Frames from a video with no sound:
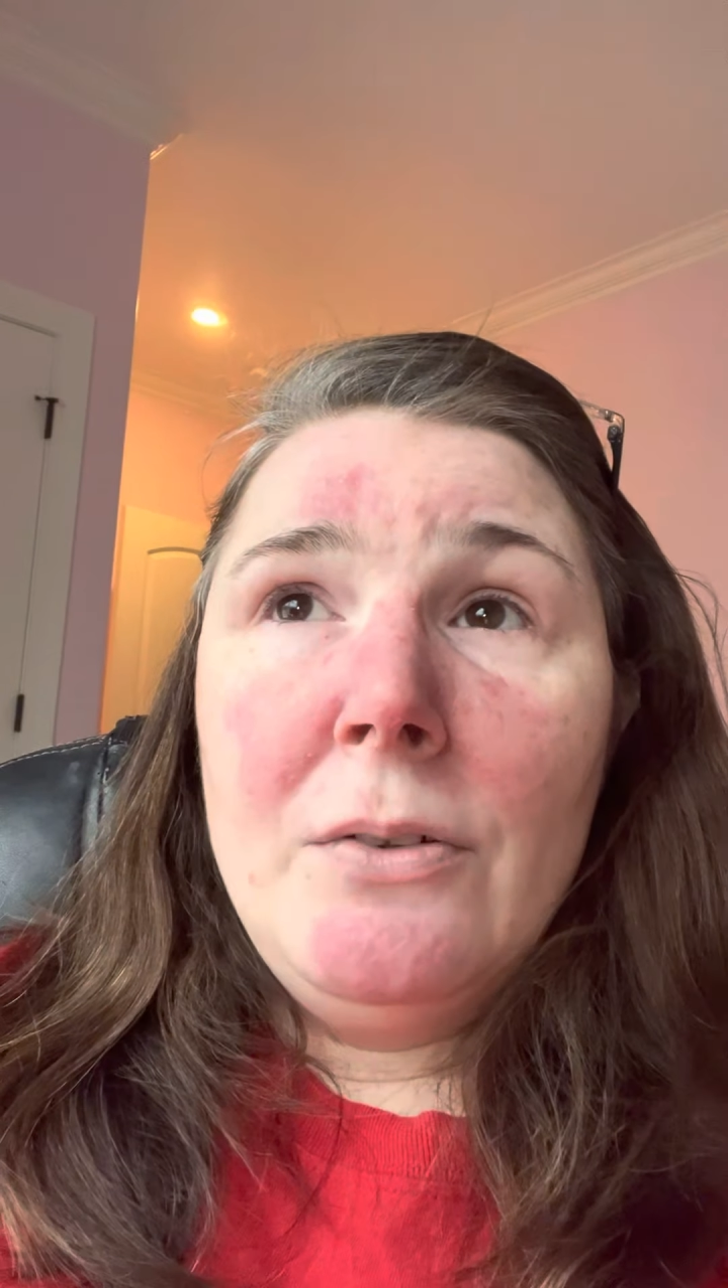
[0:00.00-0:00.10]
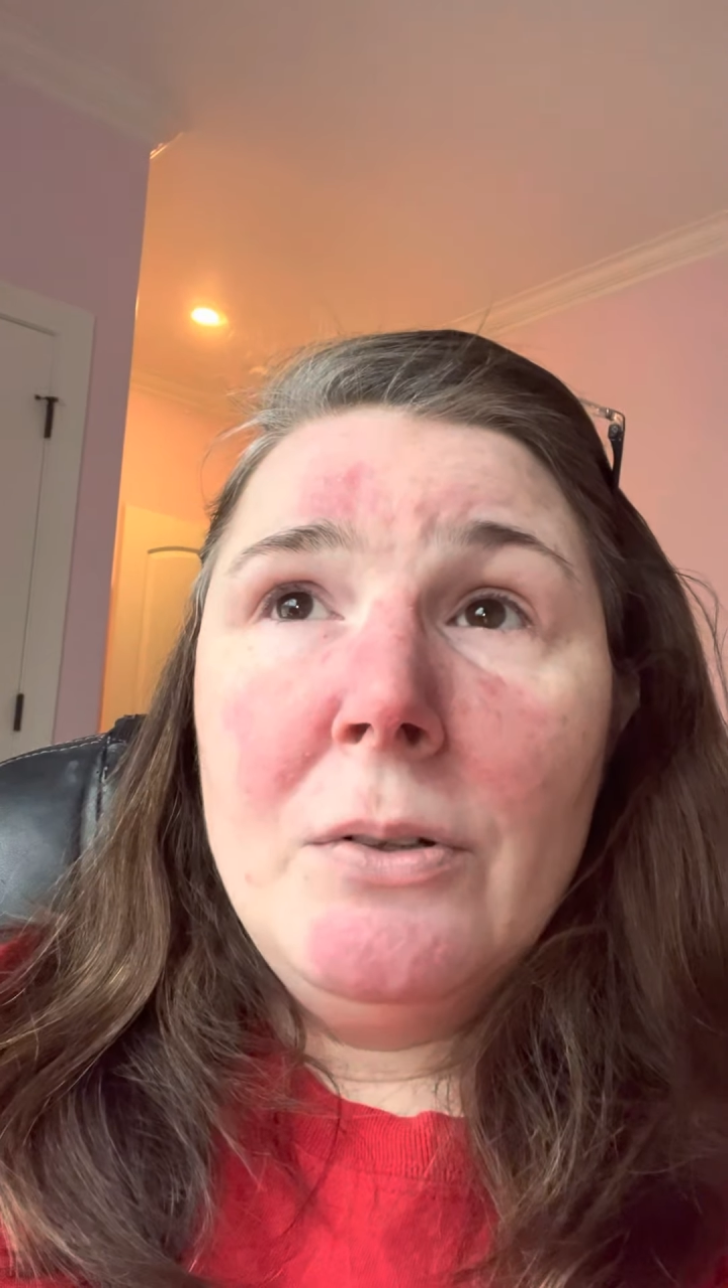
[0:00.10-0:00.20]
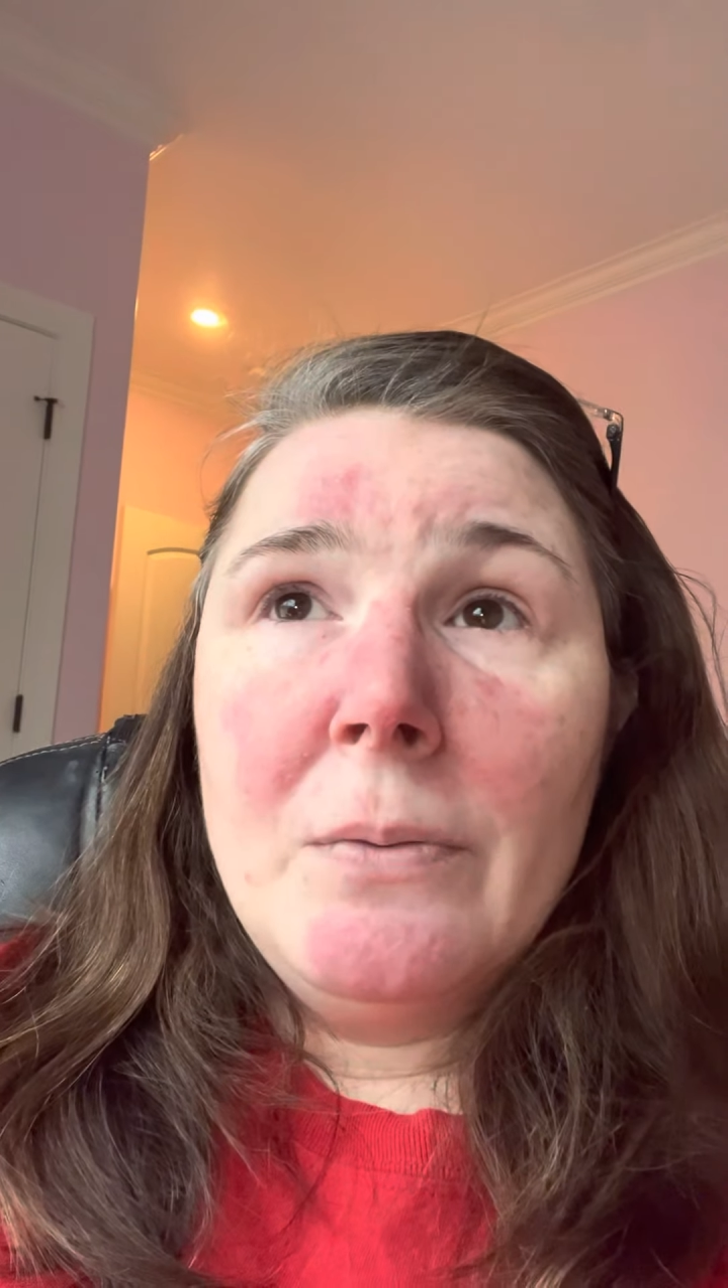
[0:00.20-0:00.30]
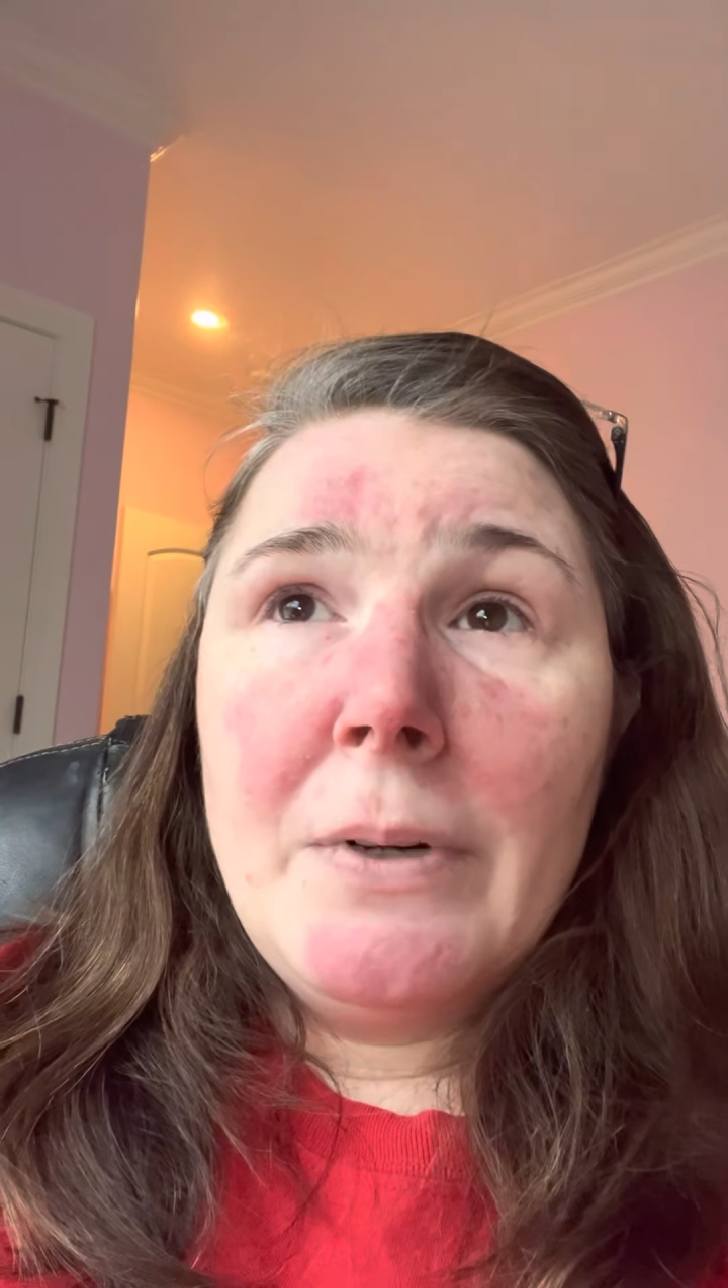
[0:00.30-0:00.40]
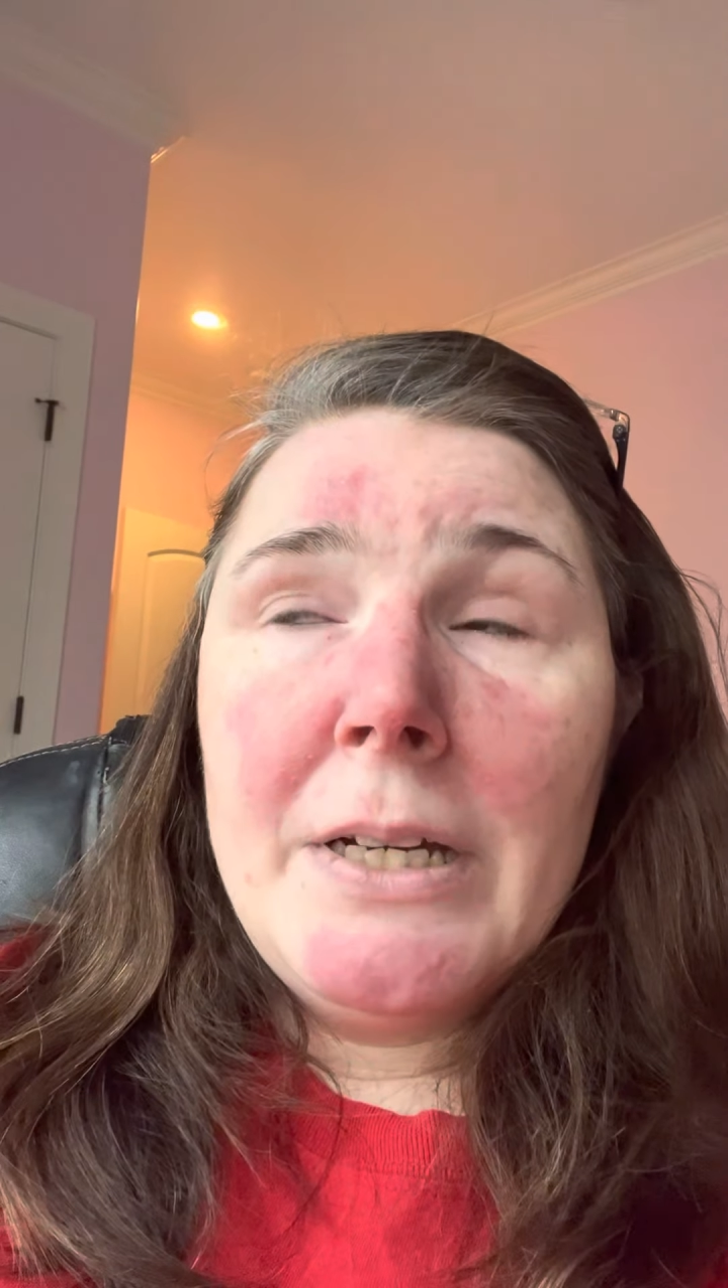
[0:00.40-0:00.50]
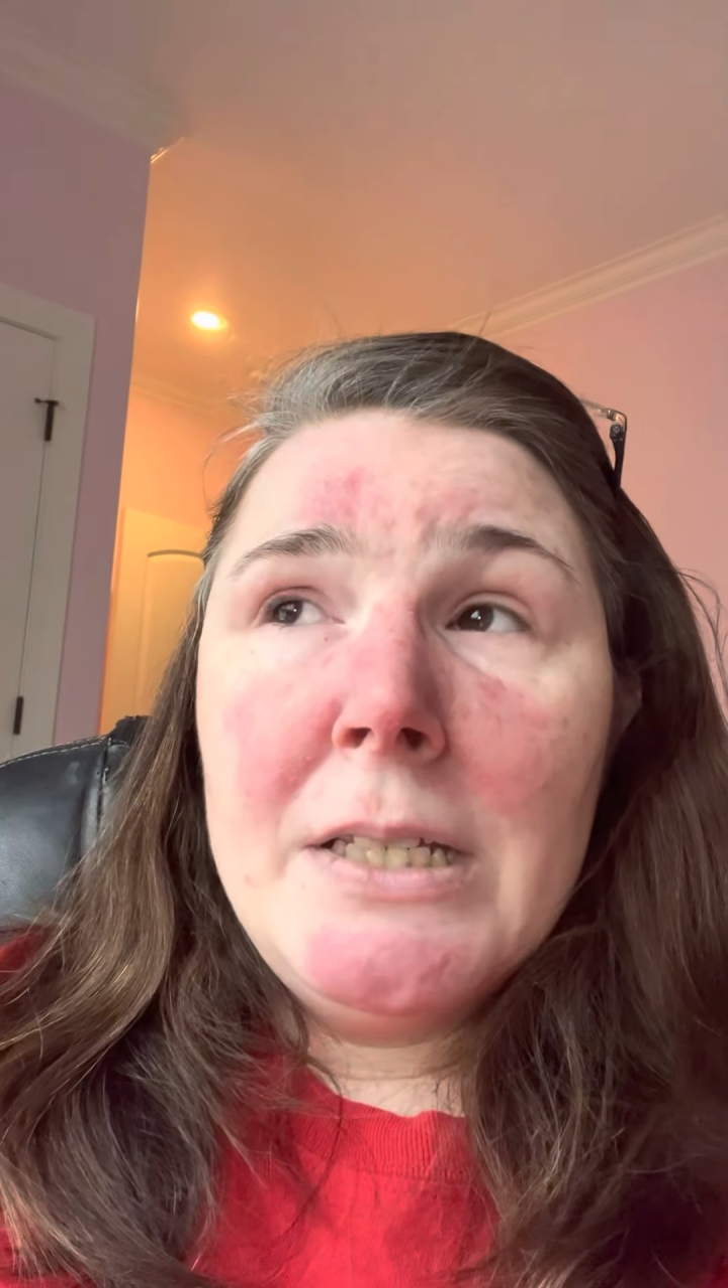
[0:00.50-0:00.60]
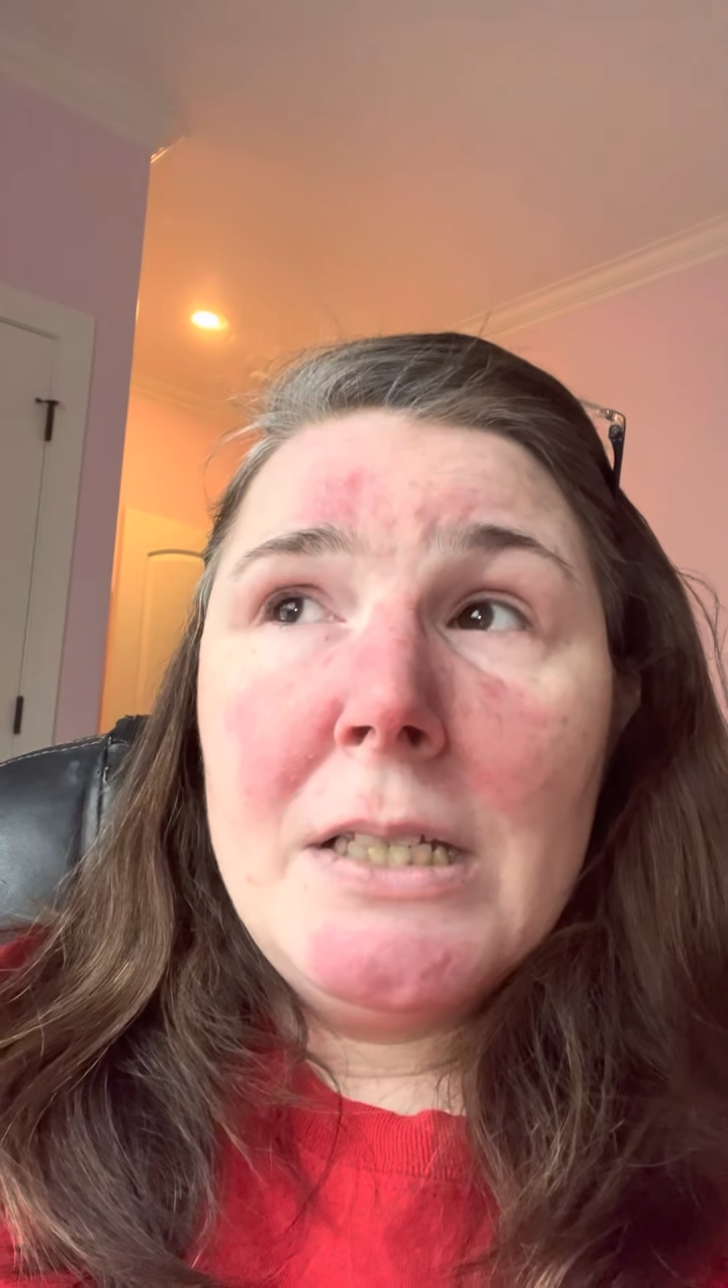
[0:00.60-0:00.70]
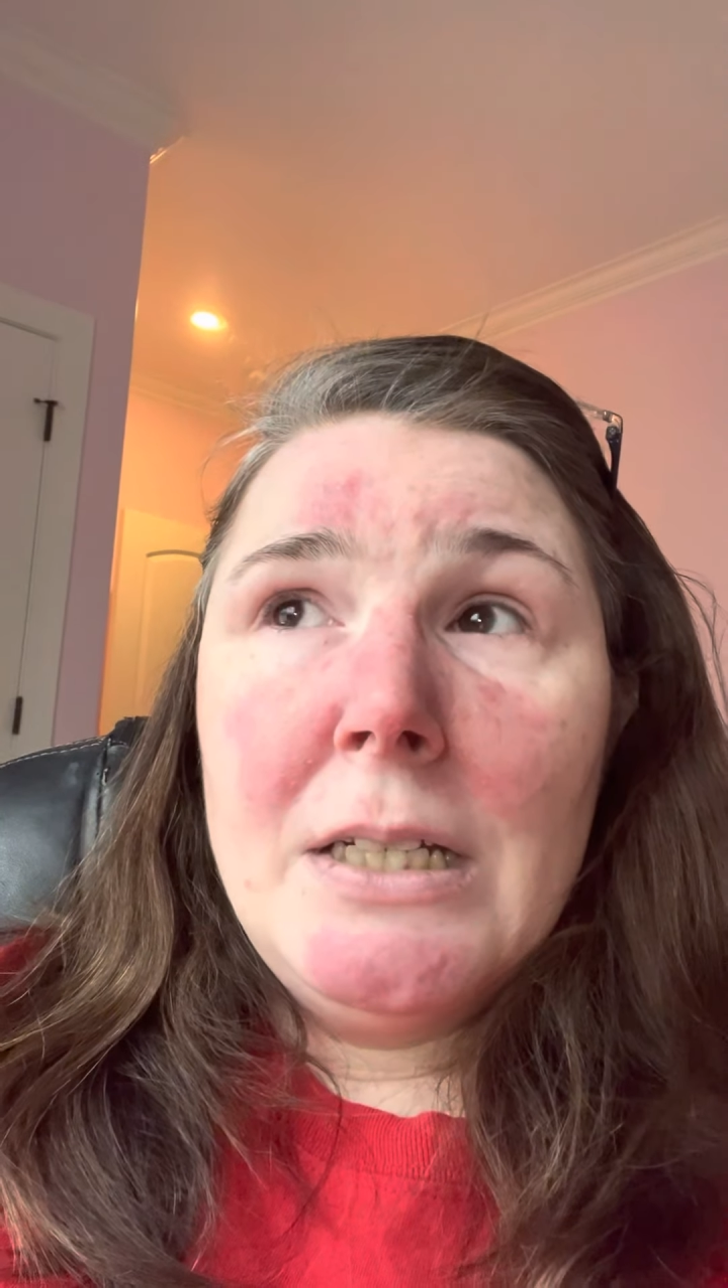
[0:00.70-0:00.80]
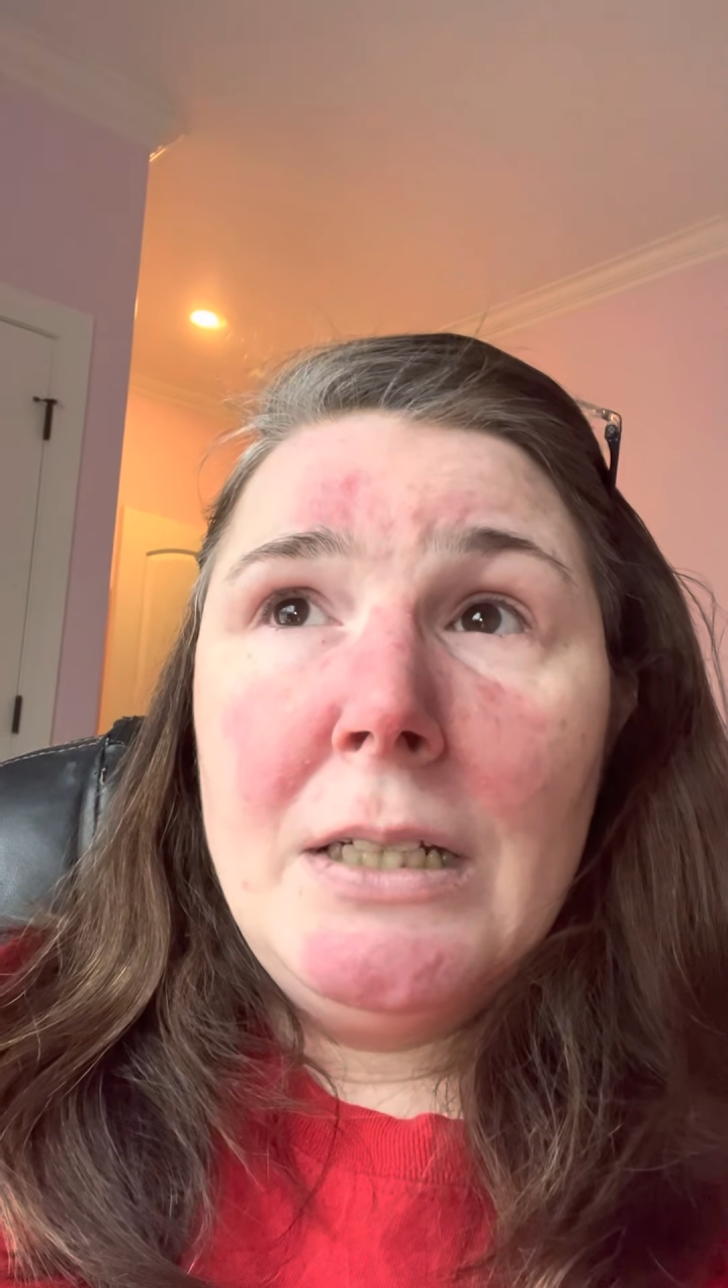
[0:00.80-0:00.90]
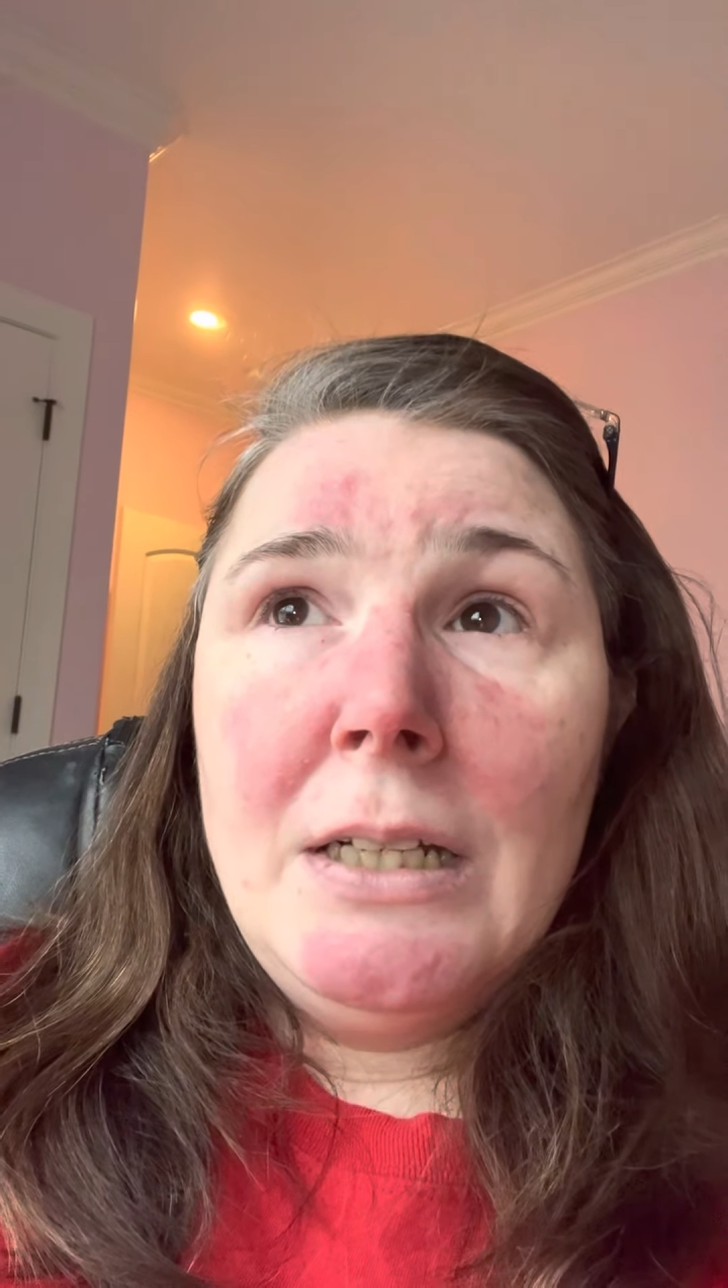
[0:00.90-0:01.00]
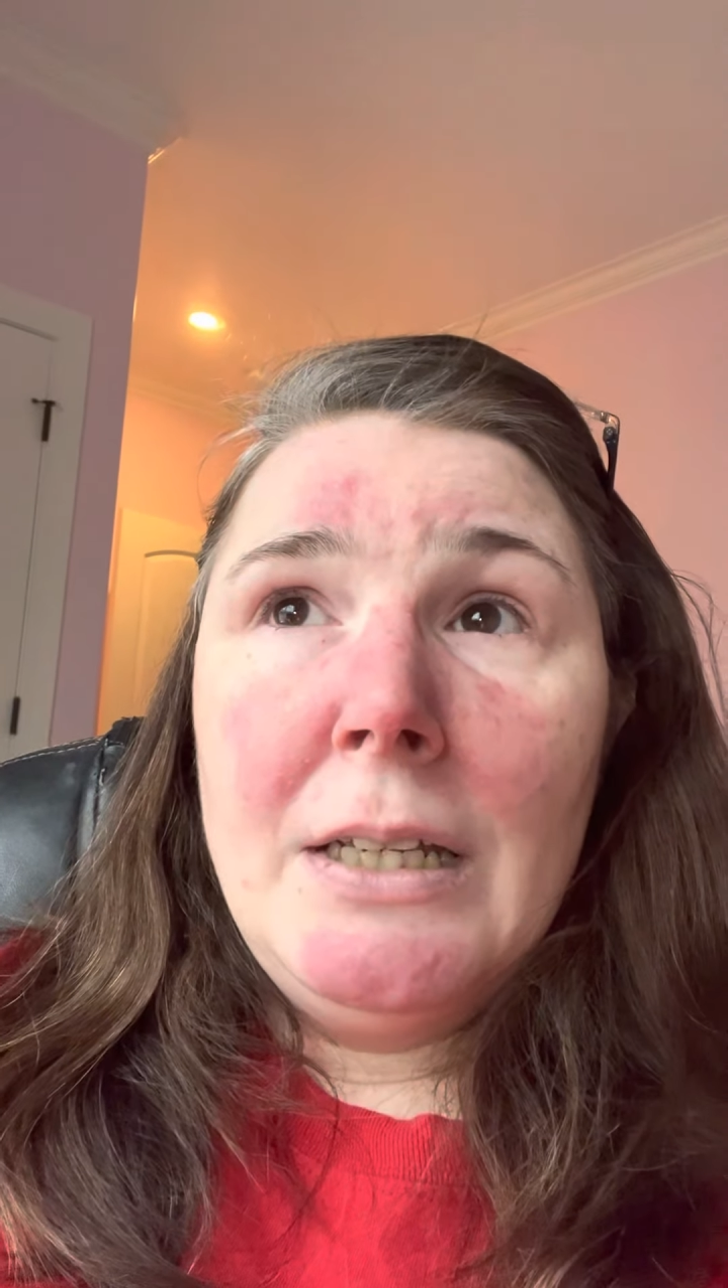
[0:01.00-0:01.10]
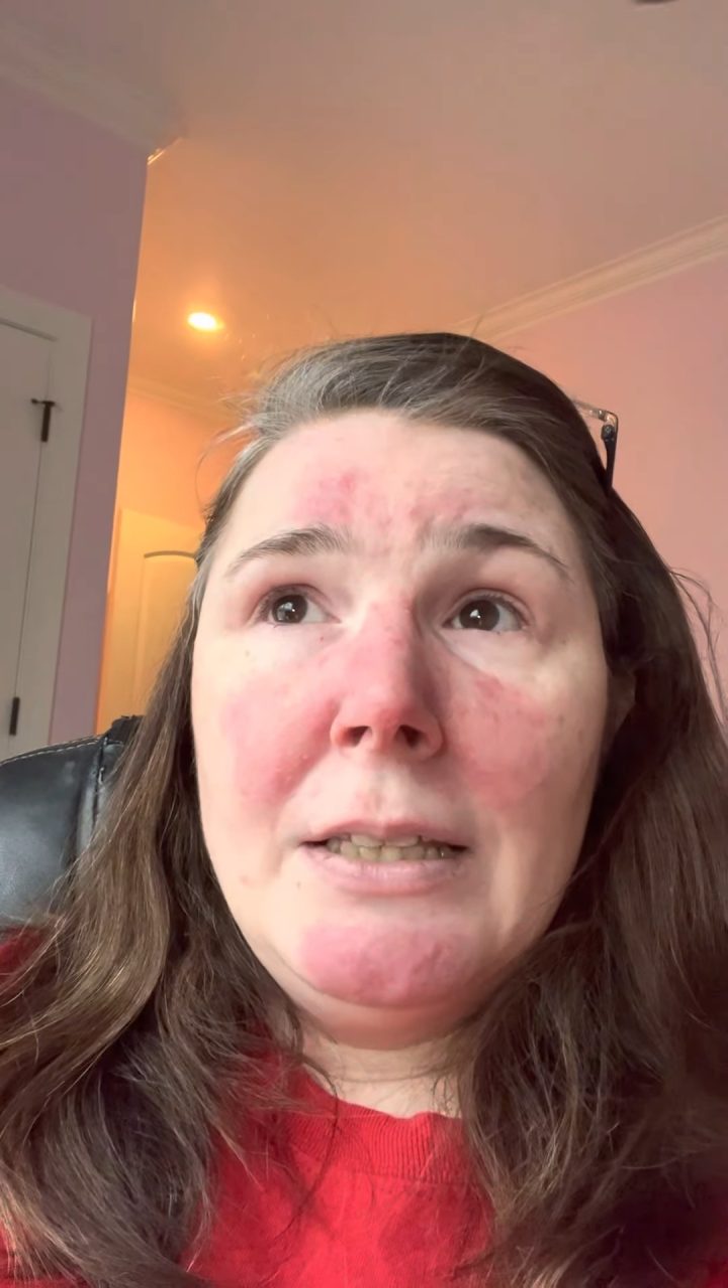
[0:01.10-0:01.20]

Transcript: the reason